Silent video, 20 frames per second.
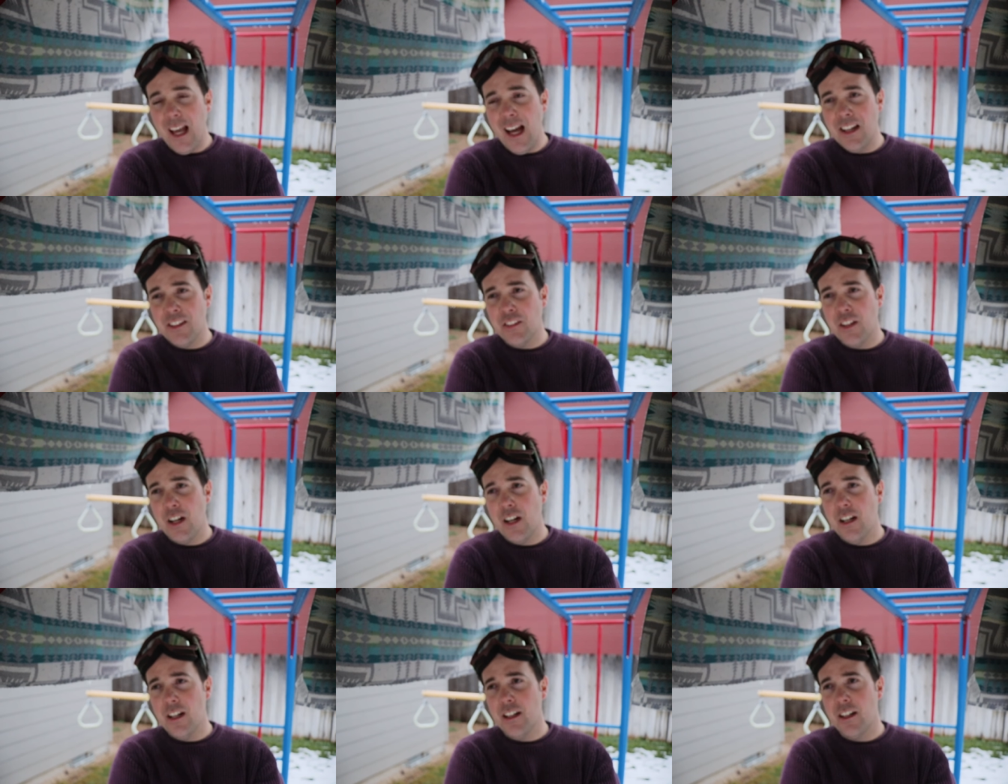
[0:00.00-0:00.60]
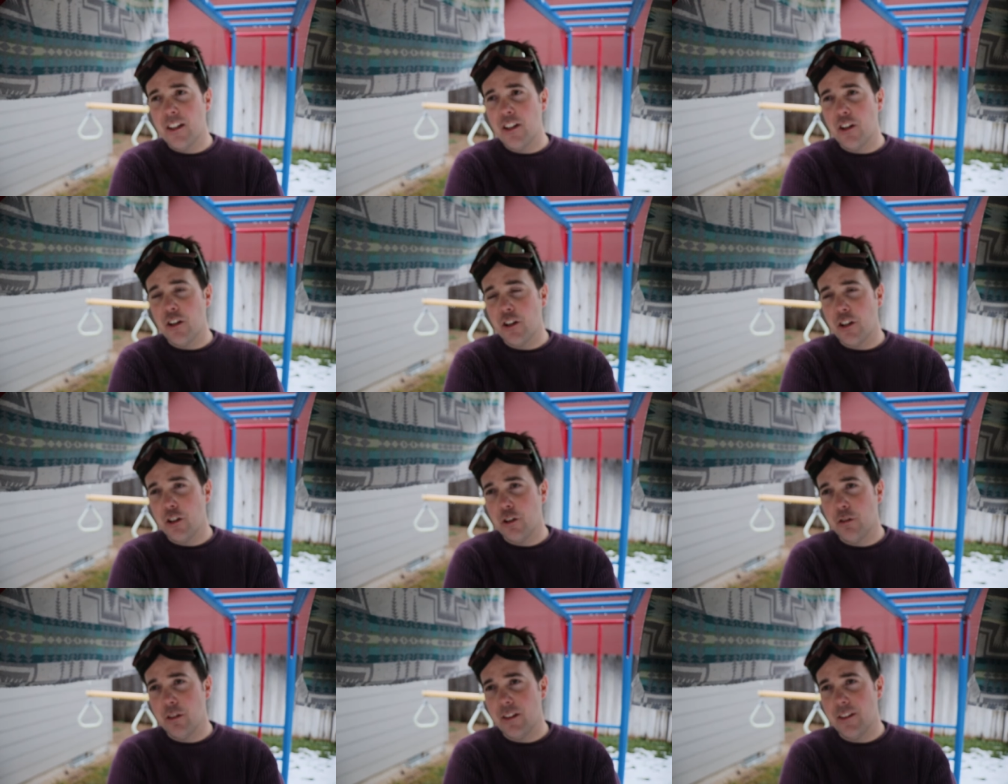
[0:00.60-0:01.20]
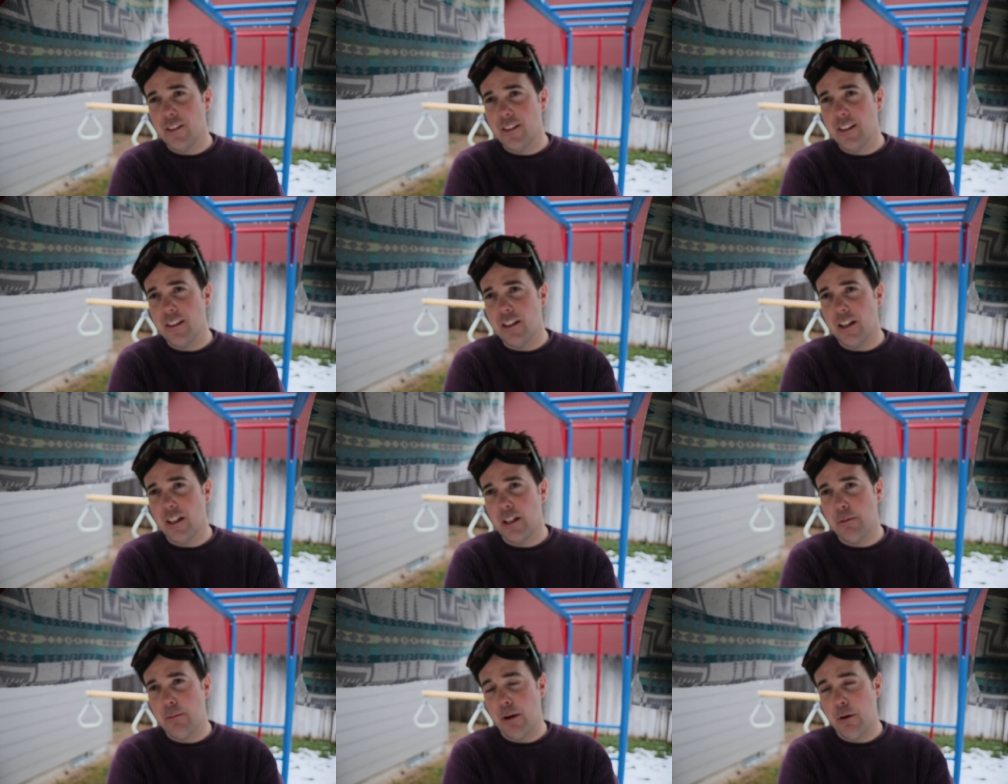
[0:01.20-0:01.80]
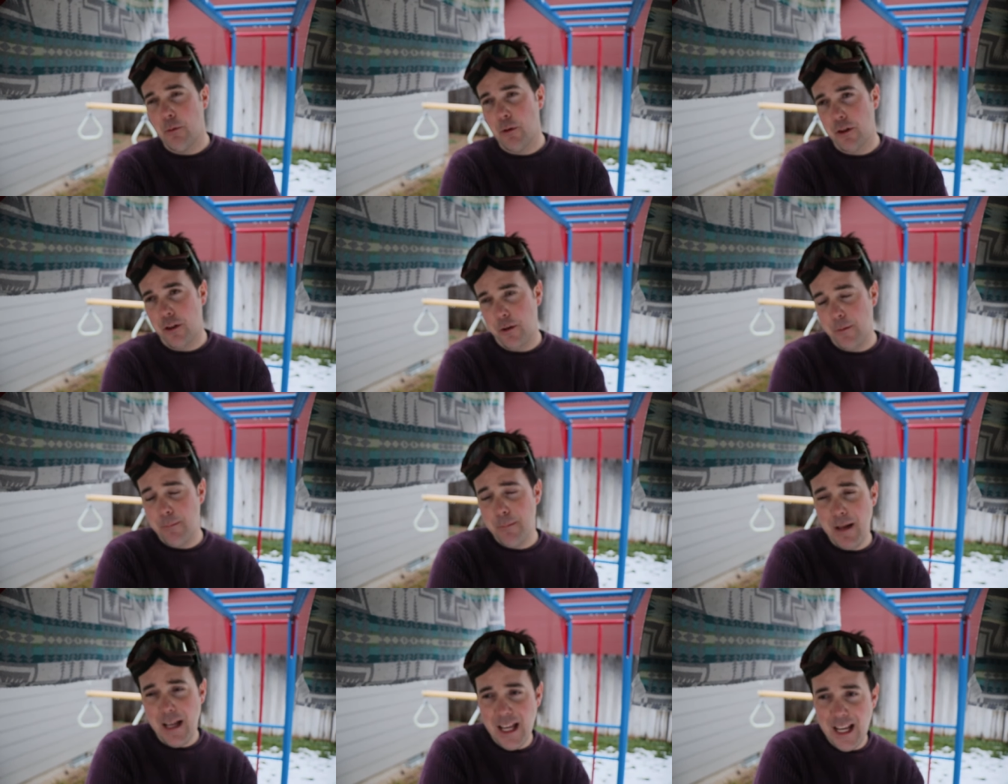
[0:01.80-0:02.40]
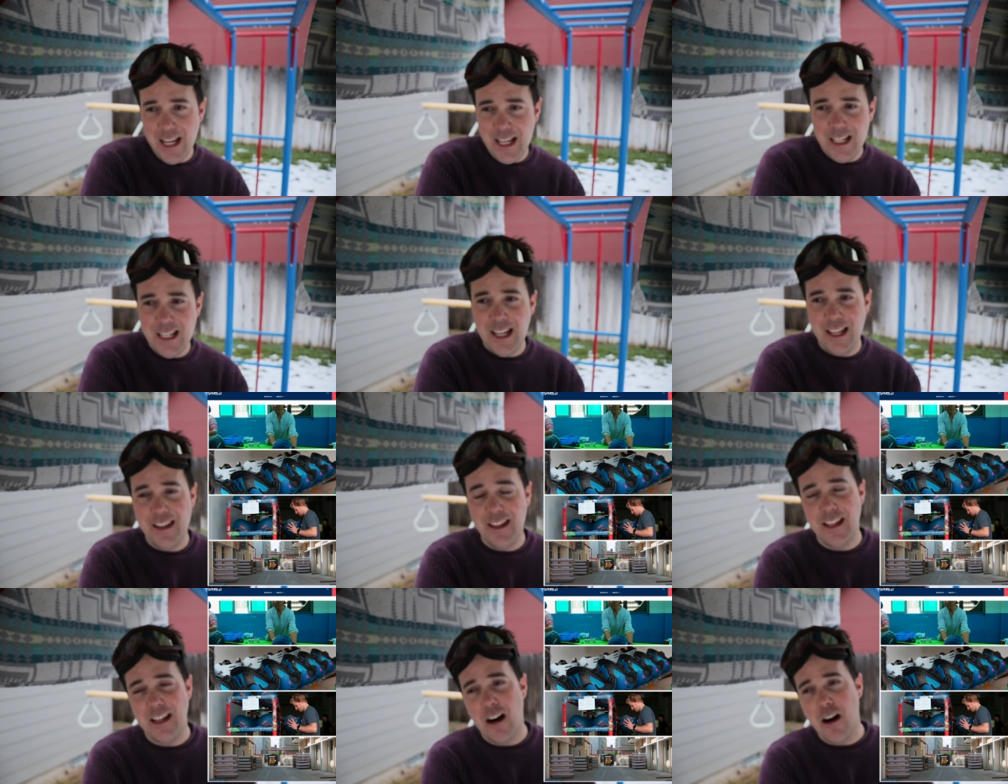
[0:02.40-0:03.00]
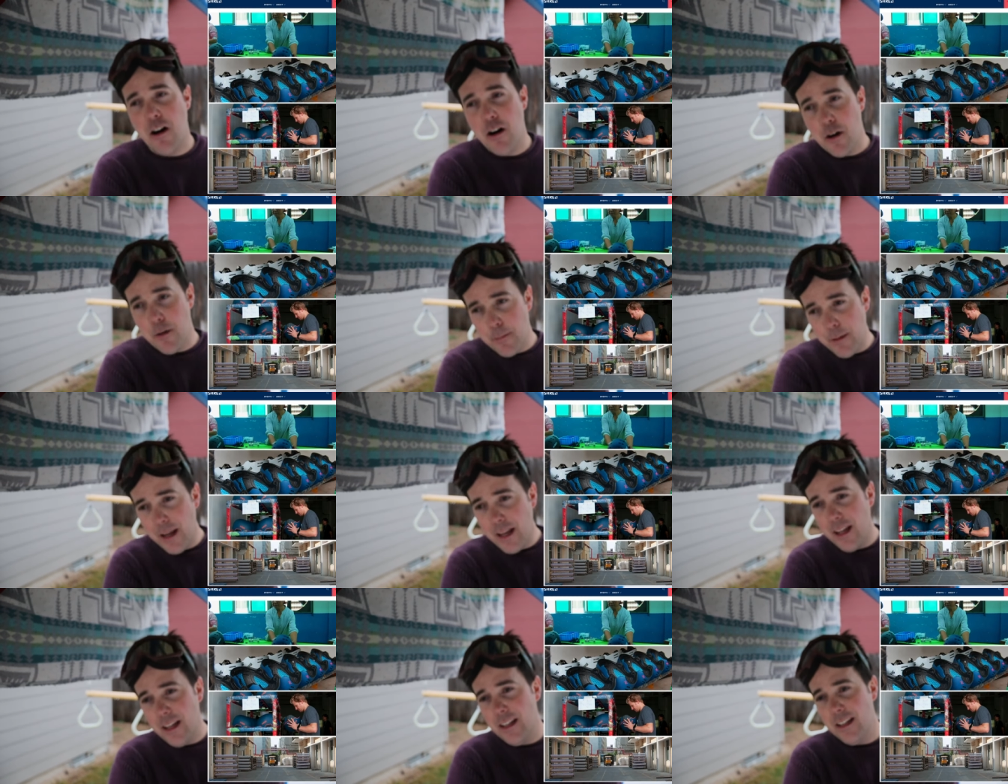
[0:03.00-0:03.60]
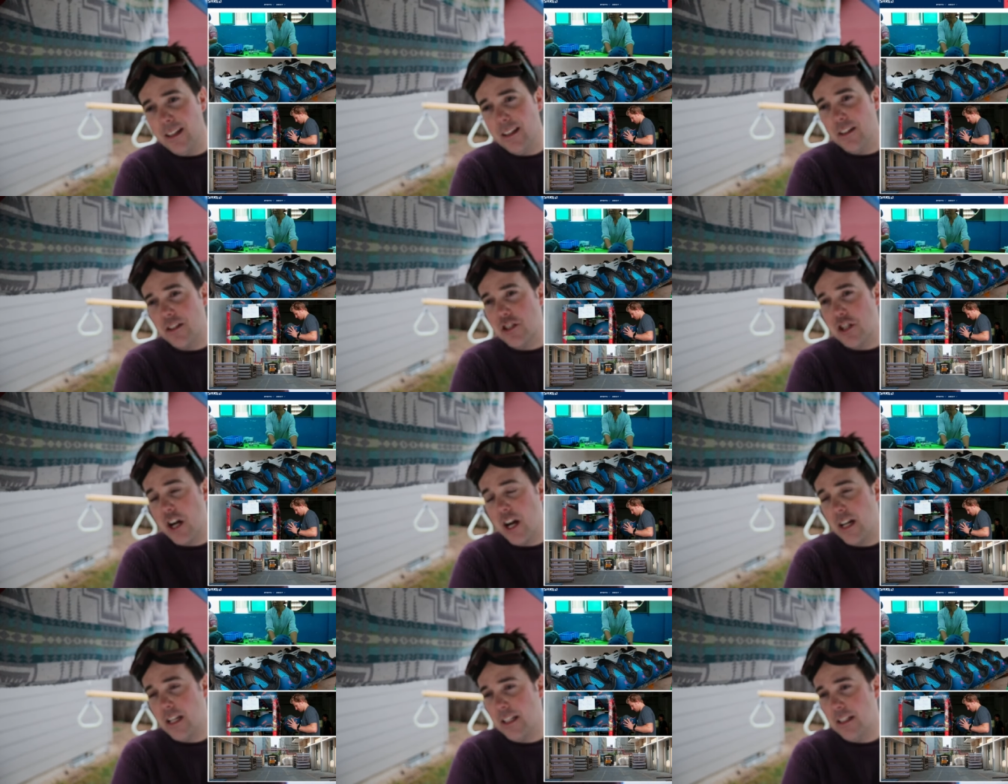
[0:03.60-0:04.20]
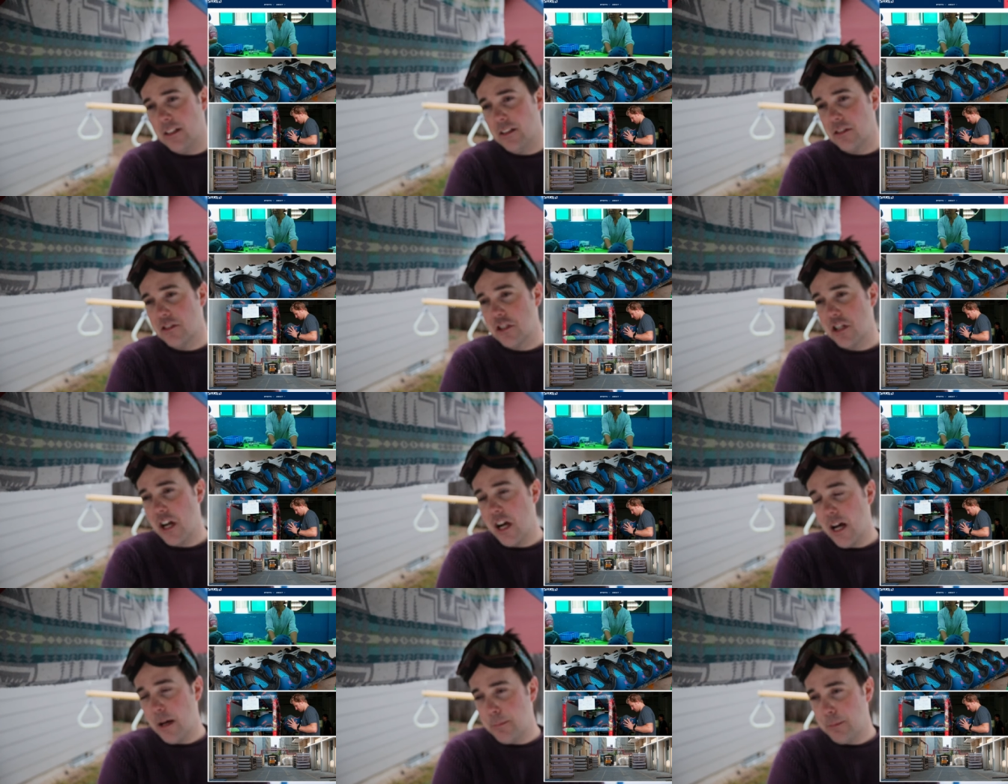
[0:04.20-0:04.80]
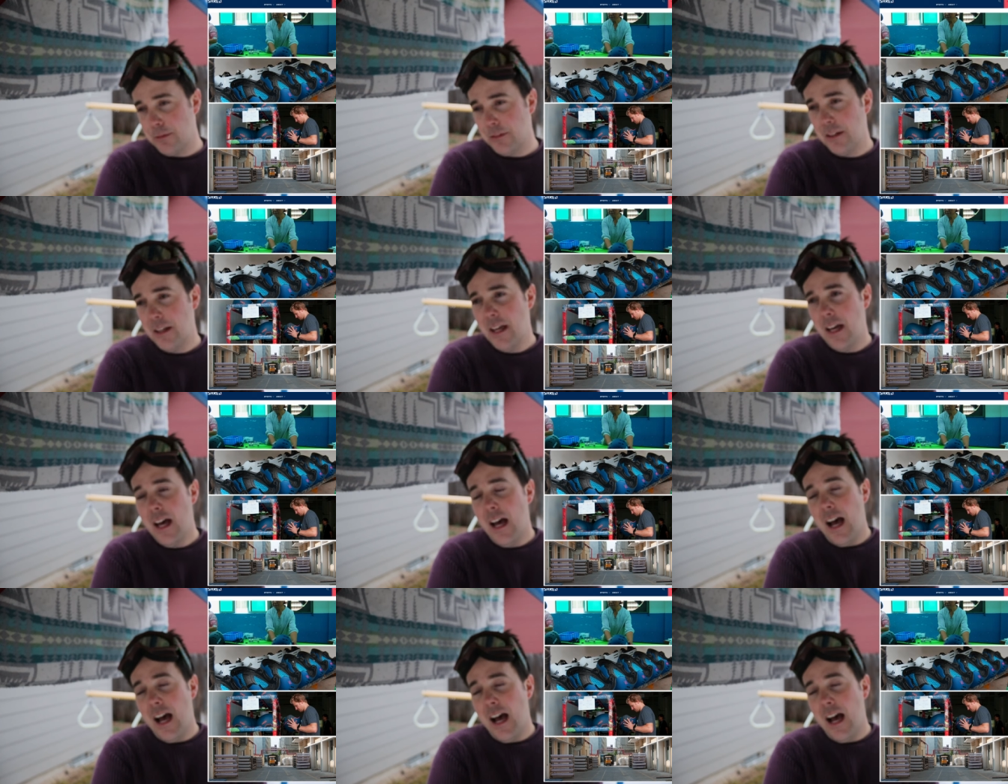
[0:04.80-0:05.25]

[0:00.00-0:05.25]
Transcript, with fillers: I saw an article recently talking about where they're made, and they are made in Chinese shops.